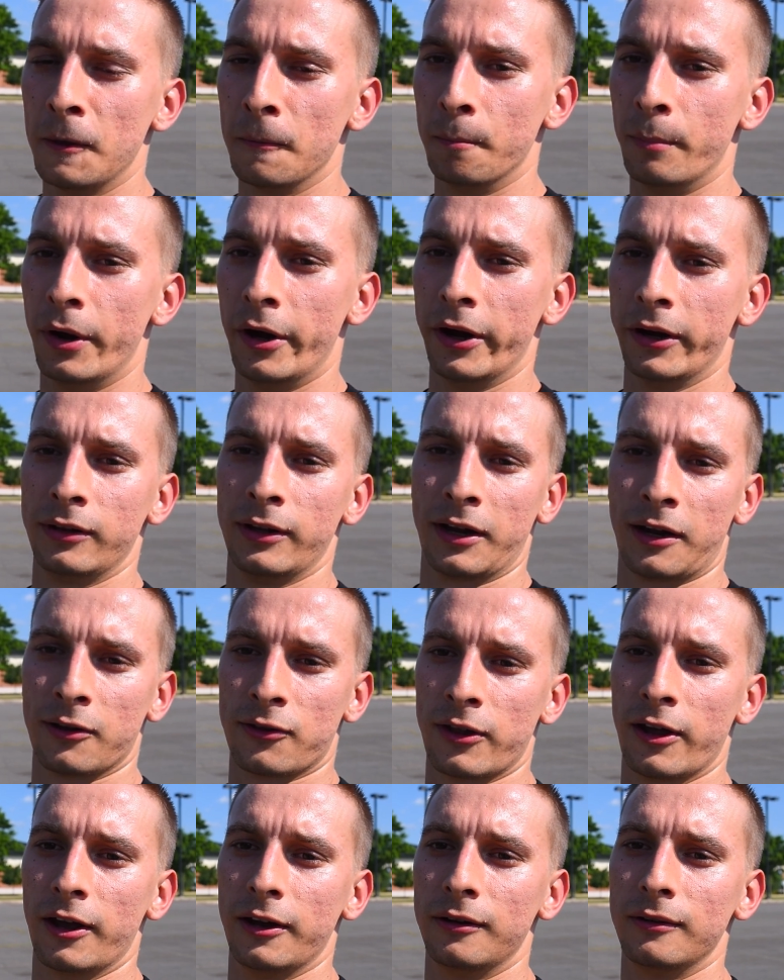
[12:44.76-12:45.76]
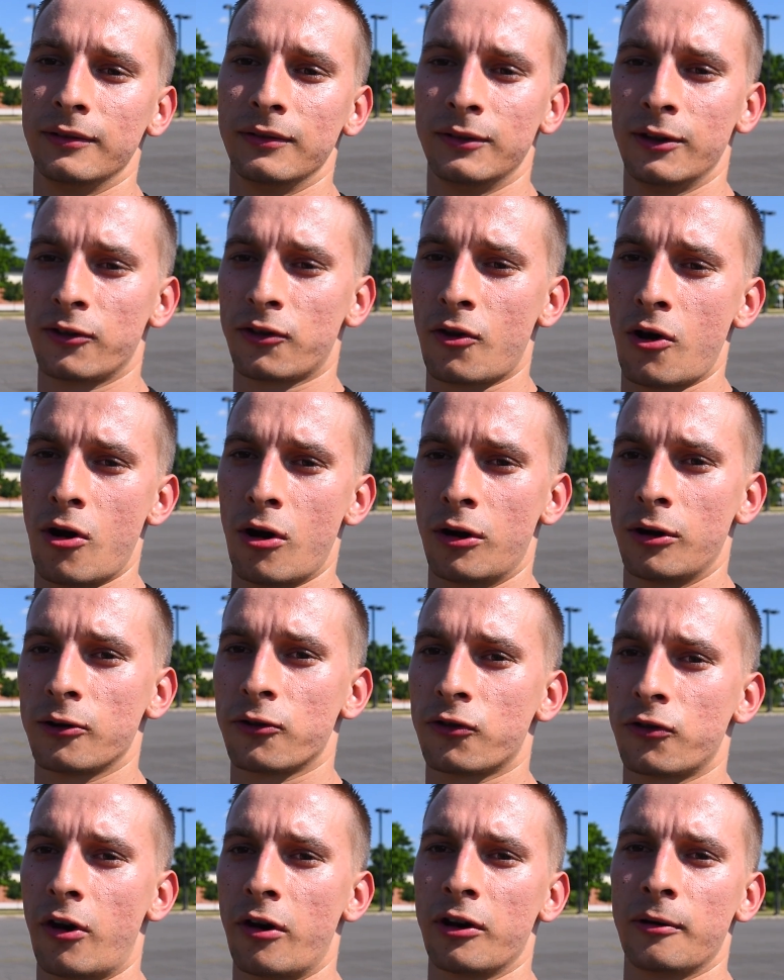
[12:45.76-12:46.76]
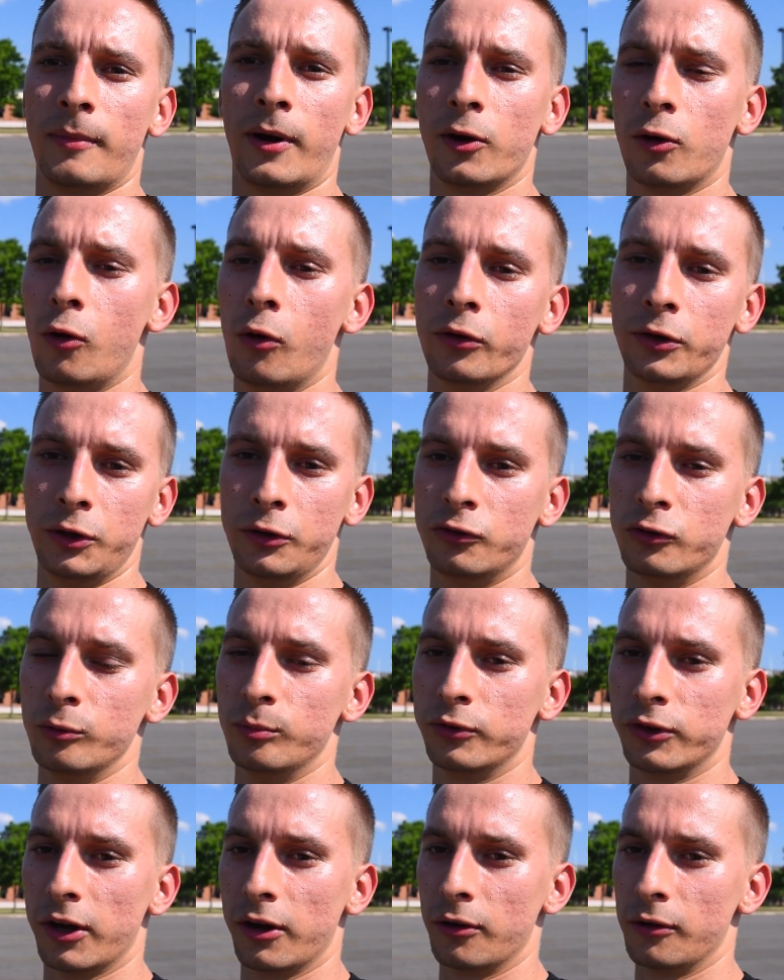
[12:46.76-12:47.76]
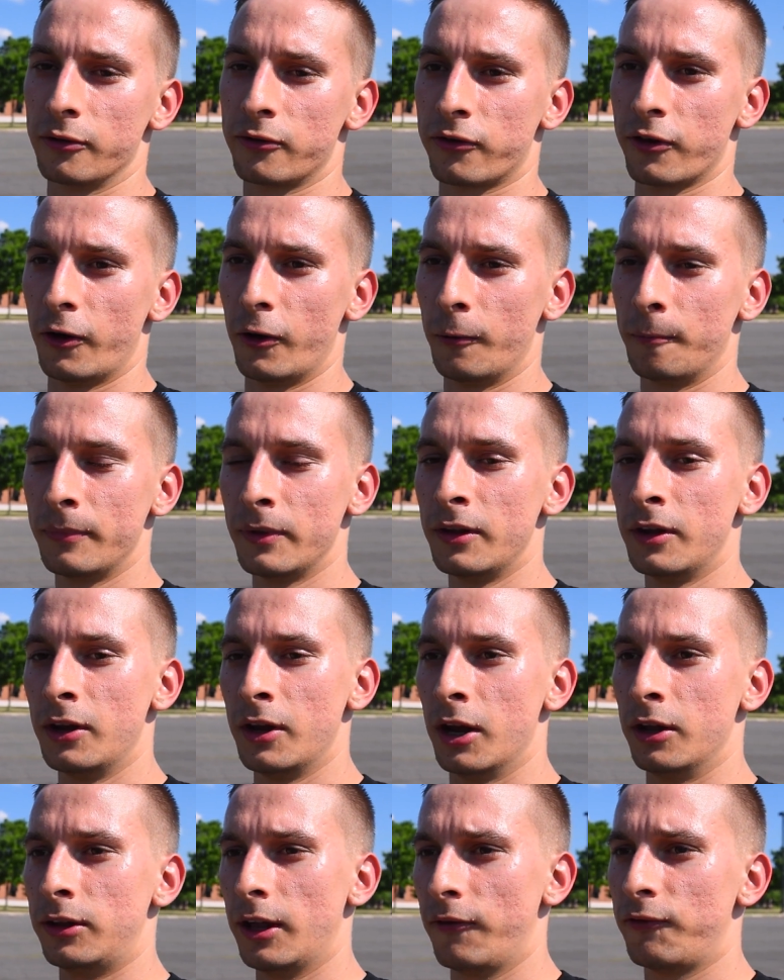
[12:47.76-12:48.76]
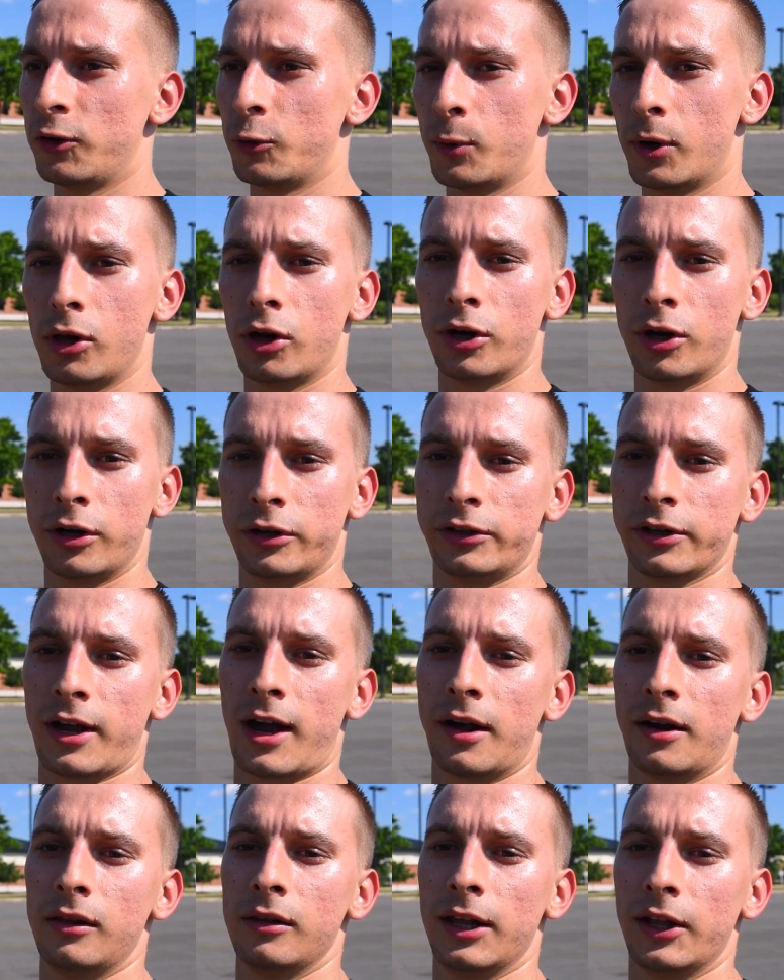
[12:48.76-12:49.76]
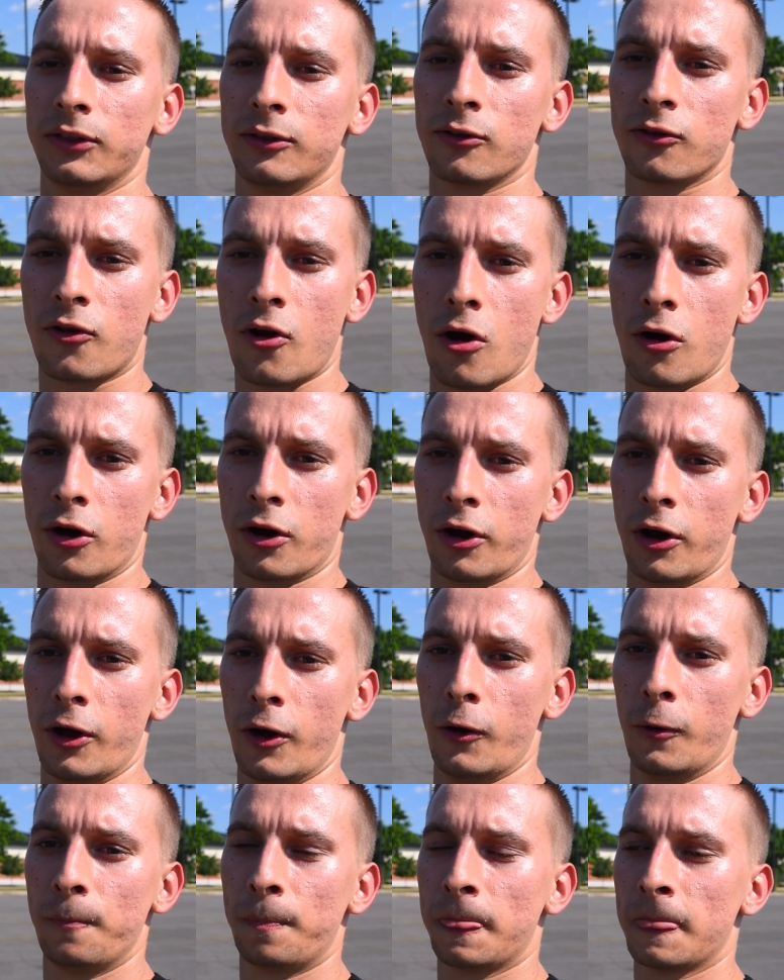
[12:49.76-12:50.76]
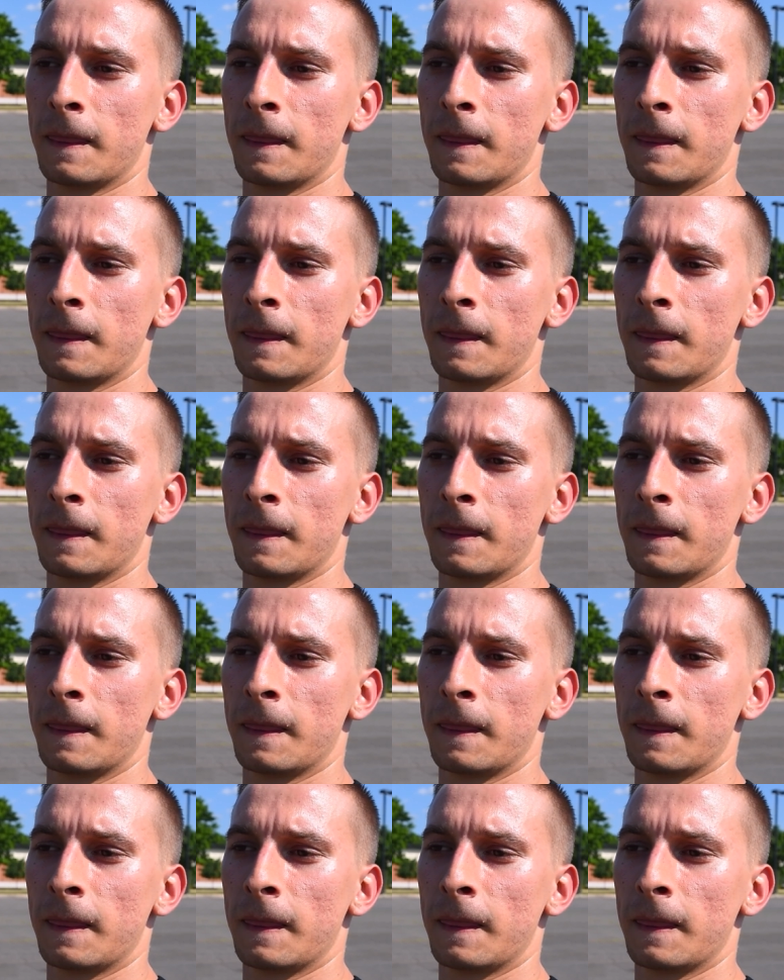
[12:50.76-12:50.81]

But like I said, this car started my whole YouTube channel. So it definitely will hurt to kind of let this car go.